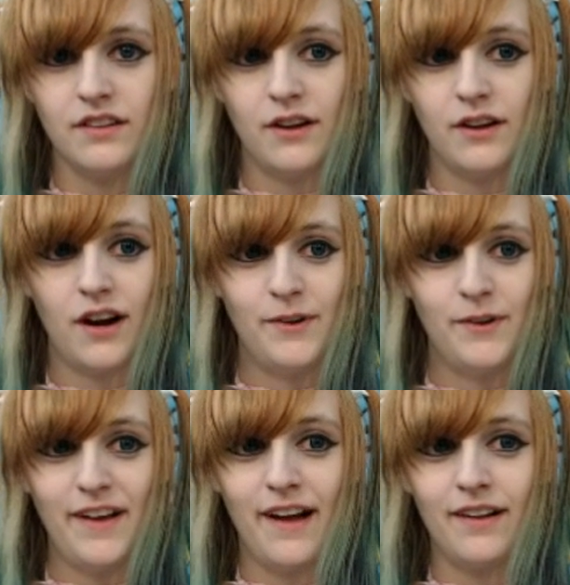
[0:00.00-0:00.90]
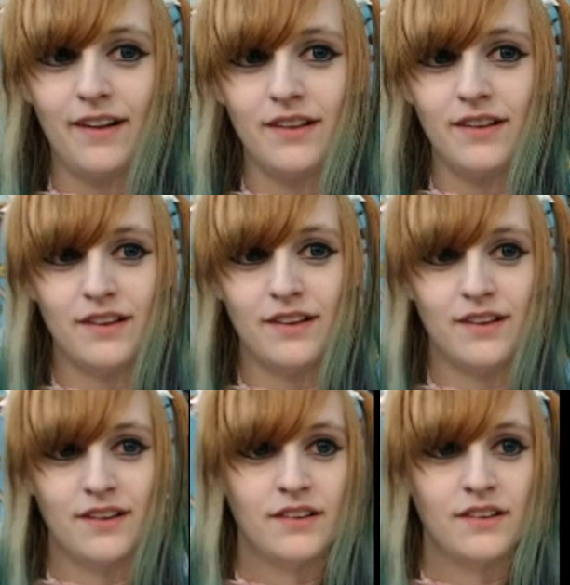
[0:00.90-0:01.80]
No harm, no foul.
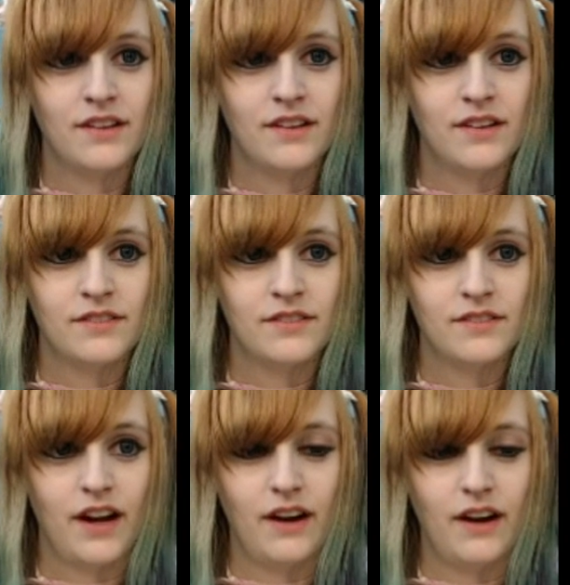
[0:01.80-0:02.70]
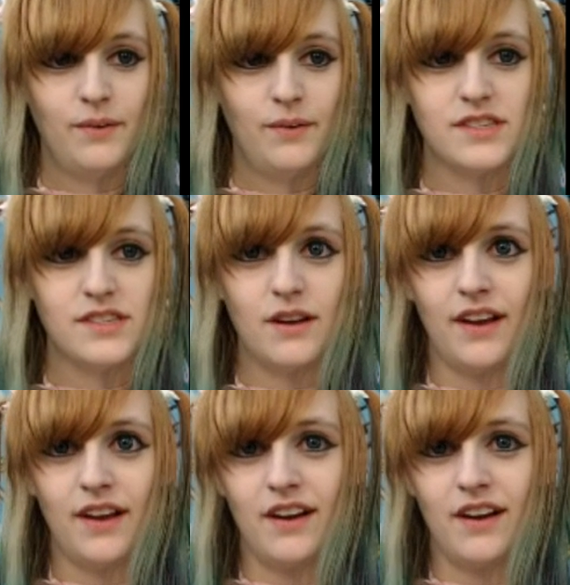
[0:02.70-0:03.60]
I don't know what's
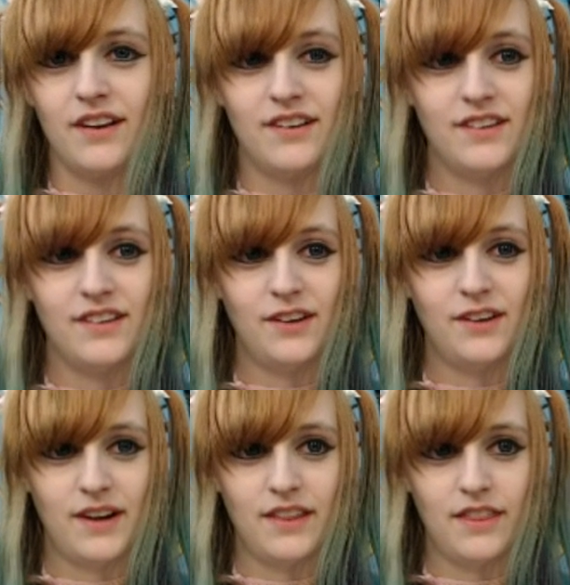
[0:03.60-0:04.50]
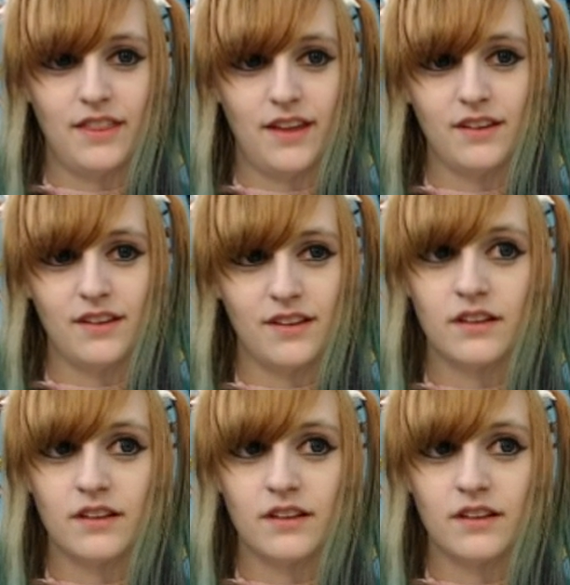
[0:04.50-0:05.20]
going on. Did I do the right thing?